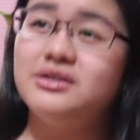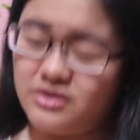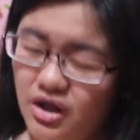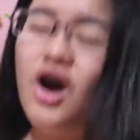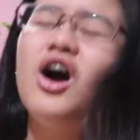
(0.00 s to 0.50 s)

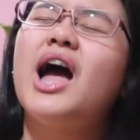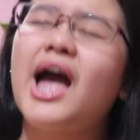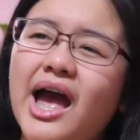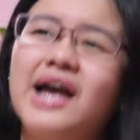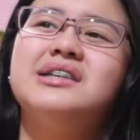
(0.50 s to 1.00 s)
long
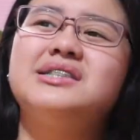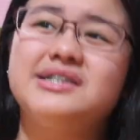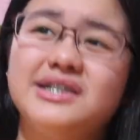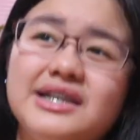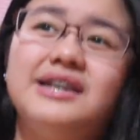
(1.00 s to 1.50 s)
ass
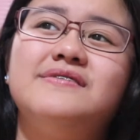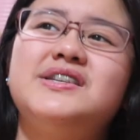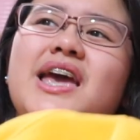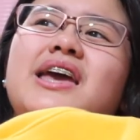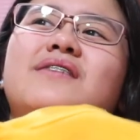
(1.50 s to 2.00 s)
sleeves
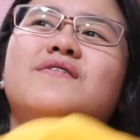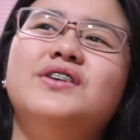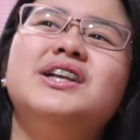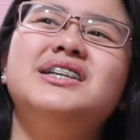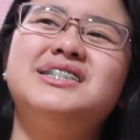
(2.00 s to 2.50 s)
and
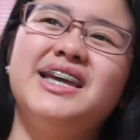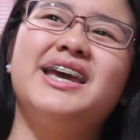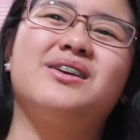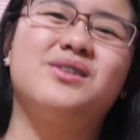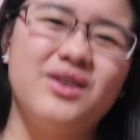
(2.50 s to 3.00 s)
really thick